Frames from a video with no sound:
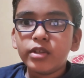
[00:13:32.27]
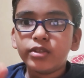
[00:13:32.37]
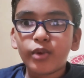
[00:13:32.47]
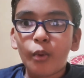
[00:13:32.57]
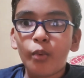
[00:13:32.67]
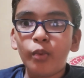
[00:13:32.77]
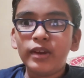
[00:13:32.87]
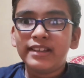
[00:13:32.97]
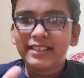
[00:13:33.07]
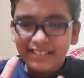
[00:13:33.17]
So
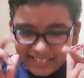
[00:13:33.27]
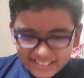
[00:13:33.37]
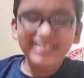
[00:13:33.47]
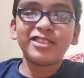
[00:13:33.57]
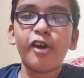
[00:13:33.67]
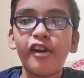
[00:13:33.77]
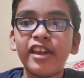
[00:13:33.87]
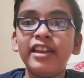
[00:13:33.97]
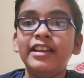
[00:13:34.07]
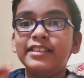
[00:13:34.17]
this
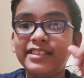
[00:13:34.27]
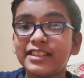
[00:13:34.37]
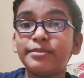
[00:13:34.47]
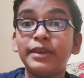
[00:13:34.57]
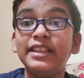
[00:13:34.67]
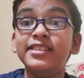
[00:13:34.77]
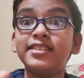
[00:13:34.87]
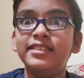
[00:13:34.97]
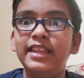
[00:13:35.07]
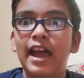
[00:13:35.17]

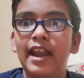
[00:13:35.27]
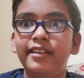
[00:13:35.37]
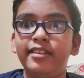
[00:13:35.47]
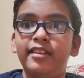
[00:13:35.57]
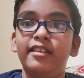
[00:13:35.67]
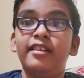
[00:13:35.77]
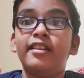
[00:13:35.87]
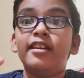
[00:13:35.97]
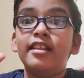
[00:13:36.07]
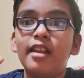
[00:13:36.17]
means that
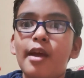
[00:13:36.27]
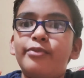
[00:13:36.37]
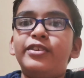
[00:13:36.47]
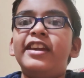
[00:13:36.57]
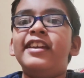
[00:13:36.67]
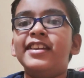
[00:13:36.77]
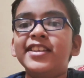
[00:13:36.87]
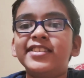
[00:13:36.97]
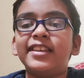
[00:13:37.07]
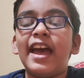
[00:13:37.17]
Lefty
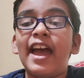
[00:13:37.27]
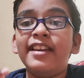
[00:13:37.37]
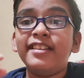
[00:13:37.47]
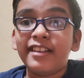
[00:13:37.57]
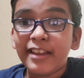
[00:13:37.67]
is an